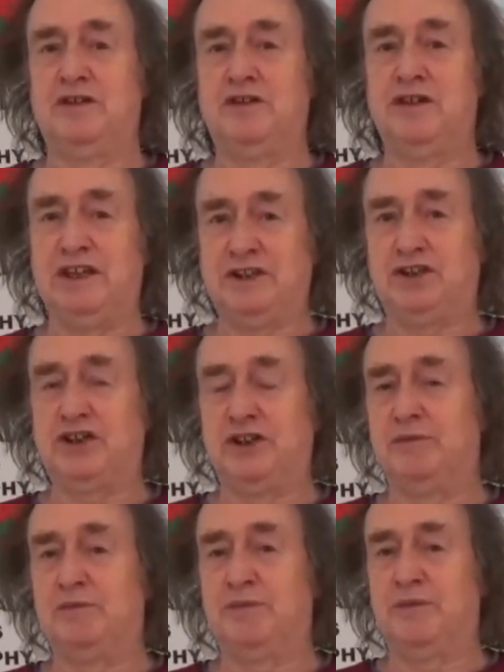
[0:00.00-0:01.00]
nature
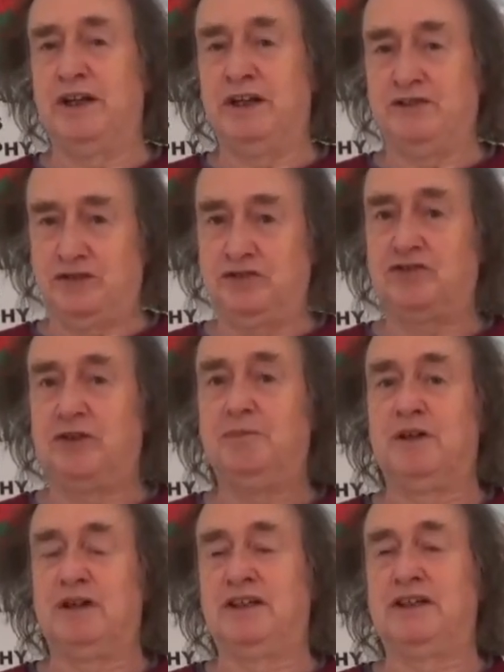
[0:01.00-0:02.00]
is
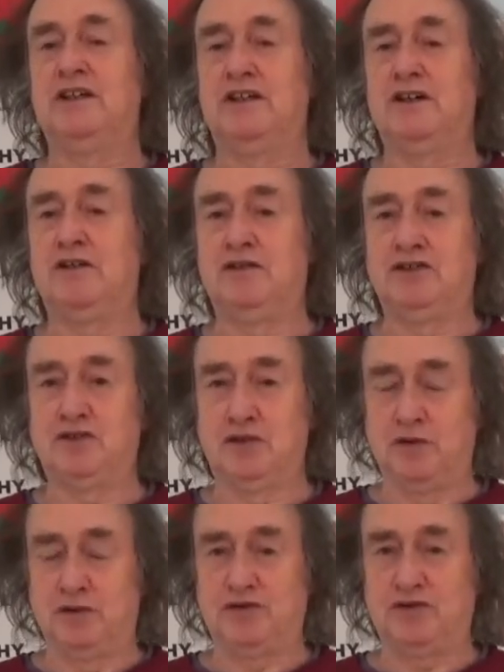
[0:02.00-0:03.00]
simply a
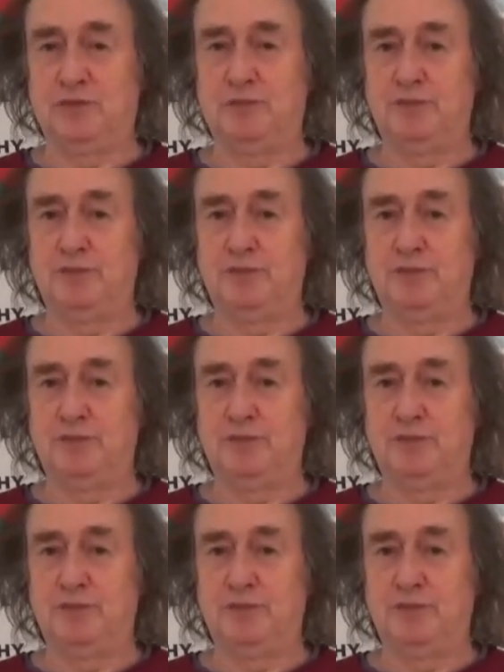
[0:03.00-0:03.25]
resource.